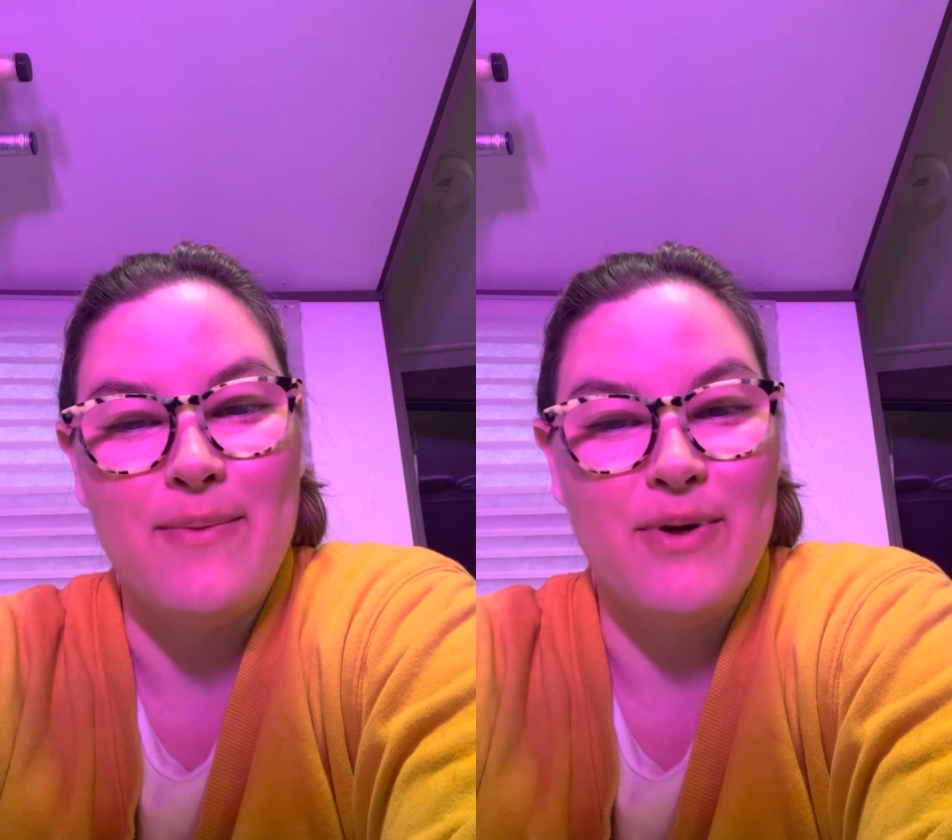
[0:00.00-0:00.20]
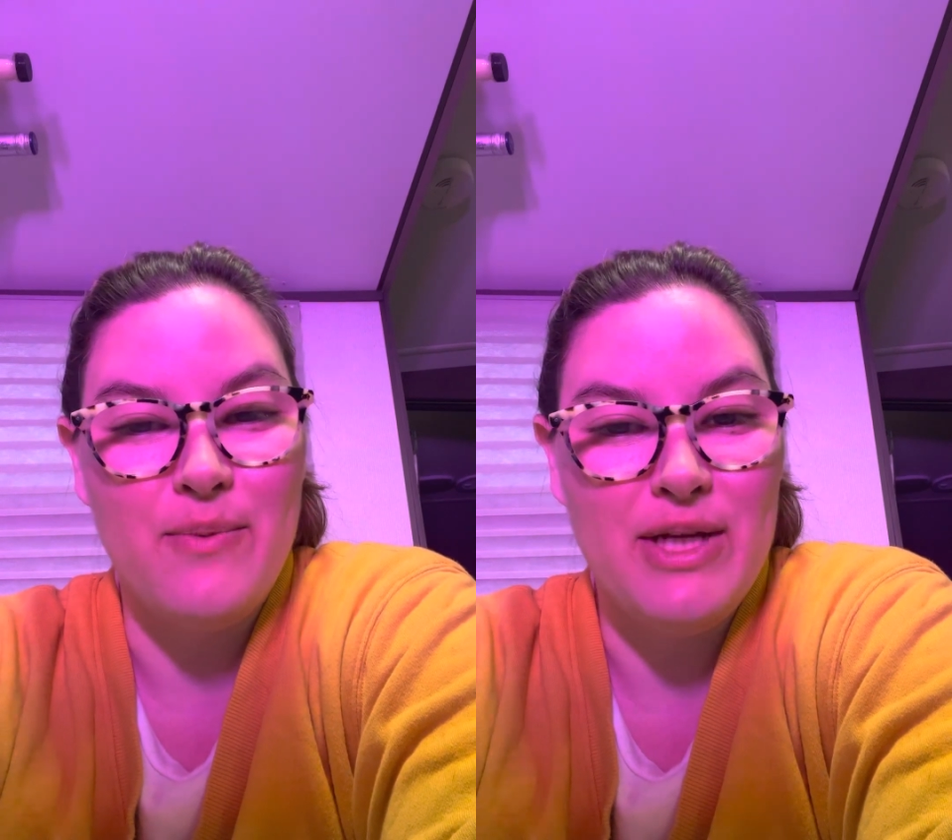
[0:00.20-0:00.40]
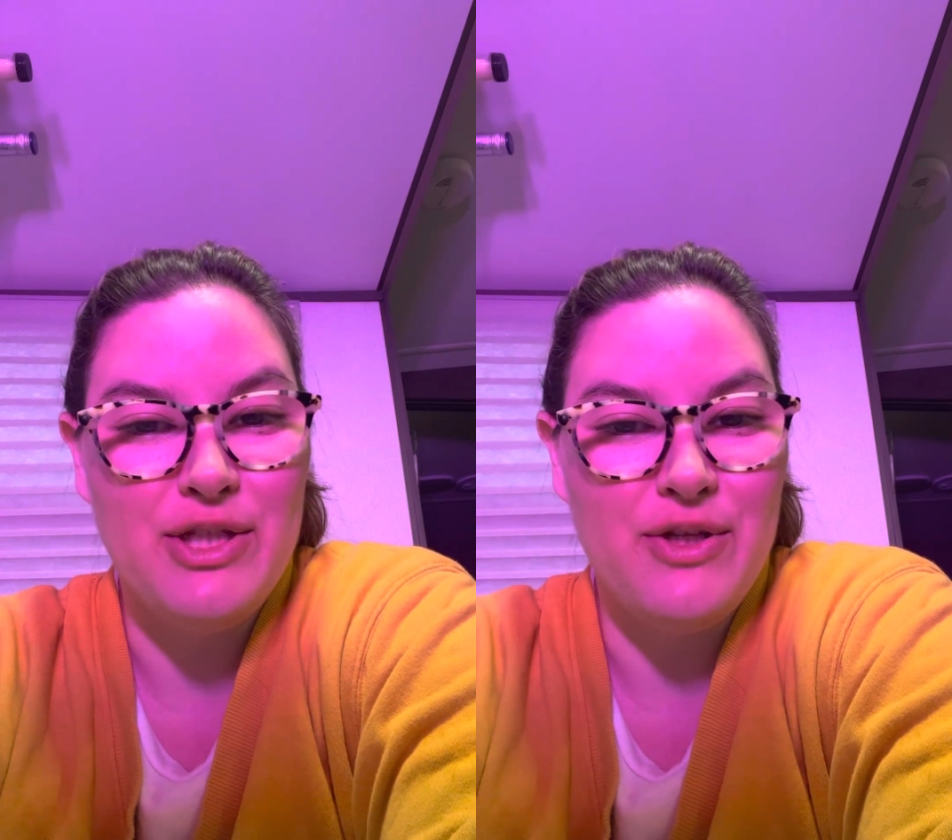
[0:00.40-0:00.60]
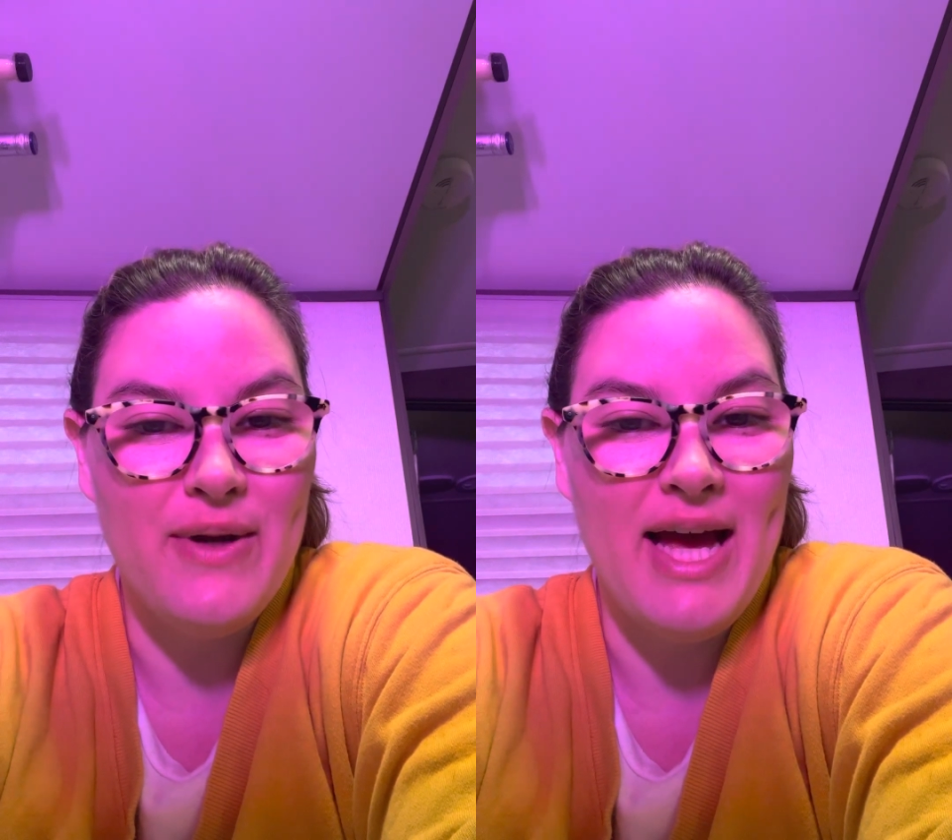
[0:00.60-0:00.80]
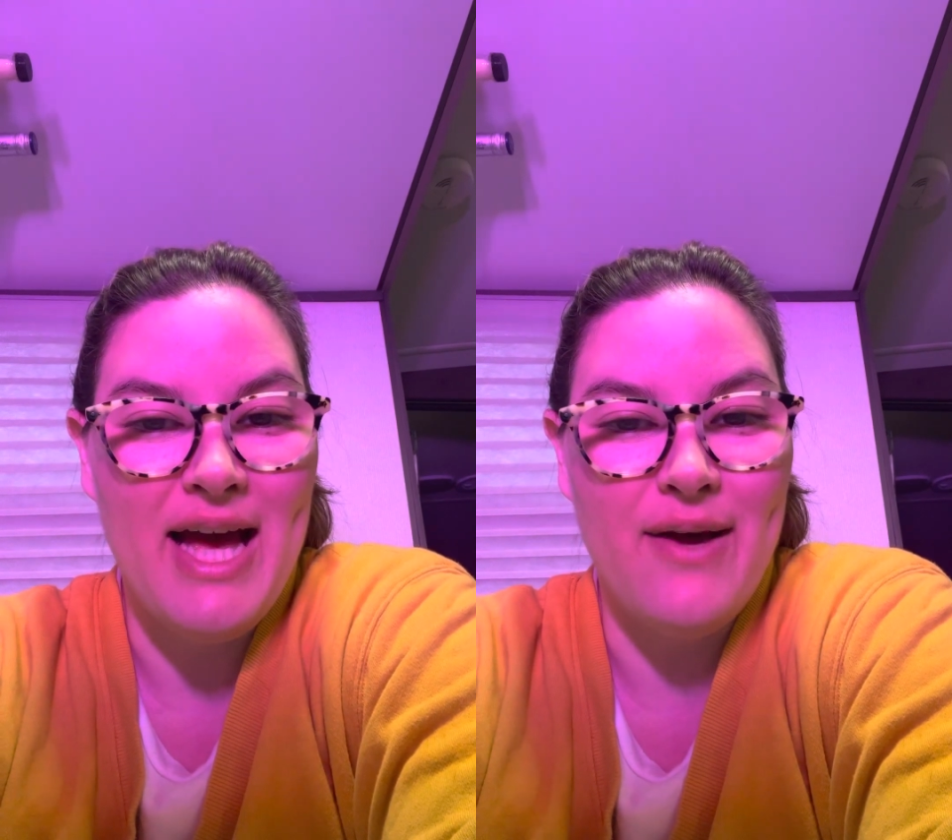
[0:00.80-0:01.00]
but we do
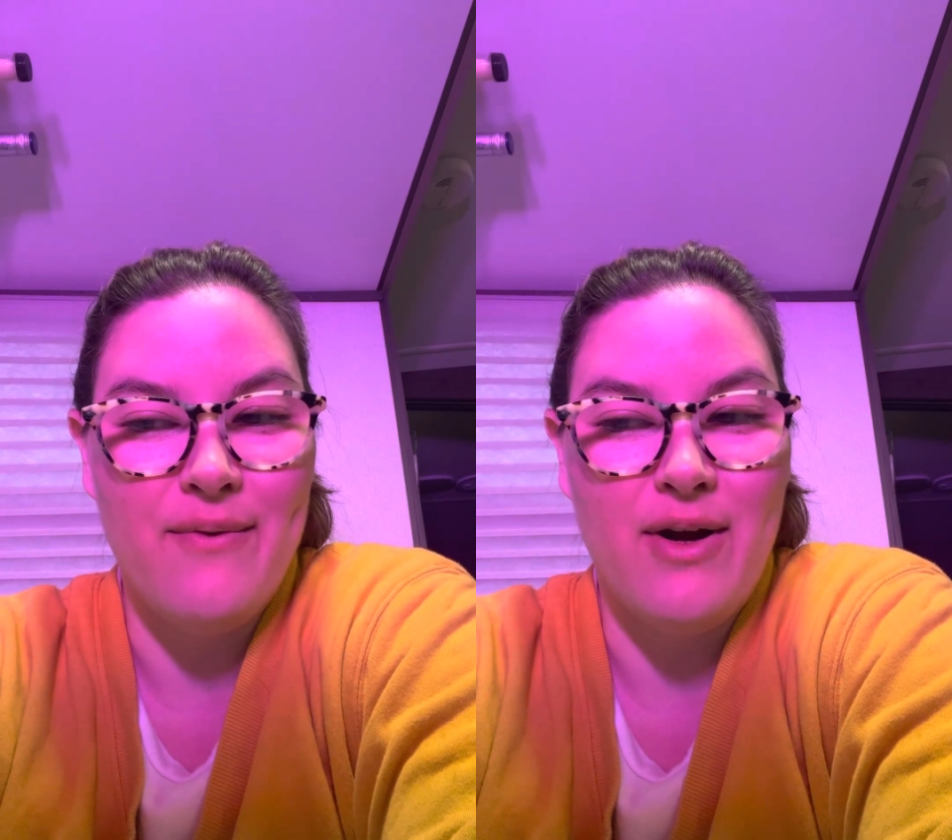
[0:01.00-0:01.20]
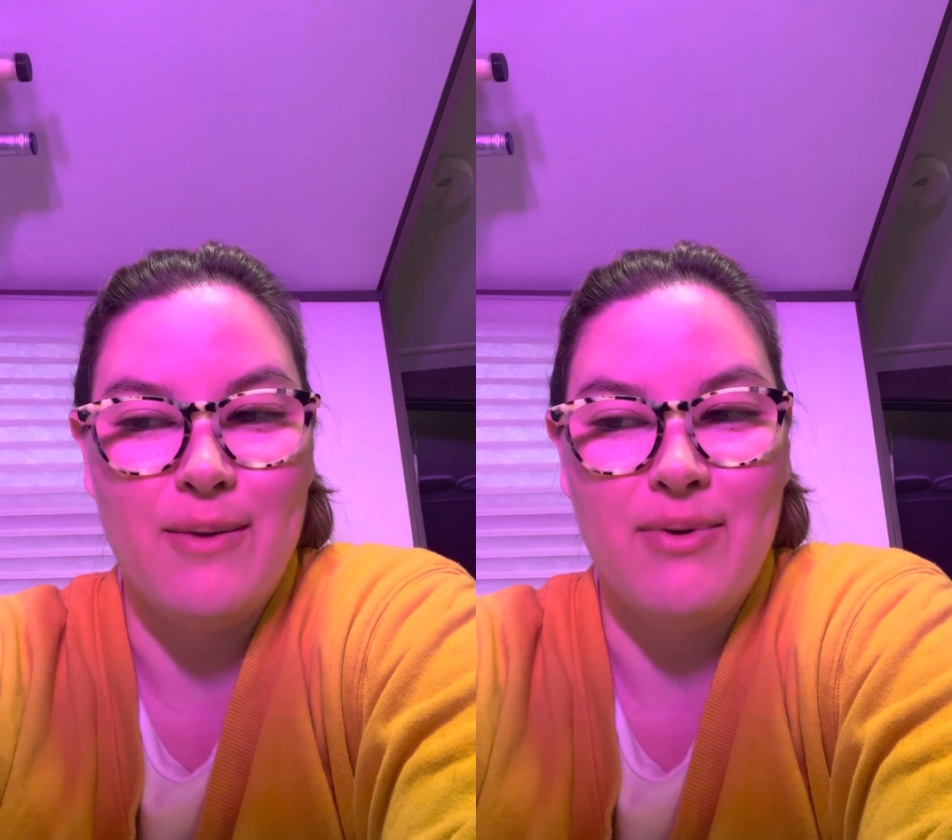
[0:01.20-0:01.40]
have our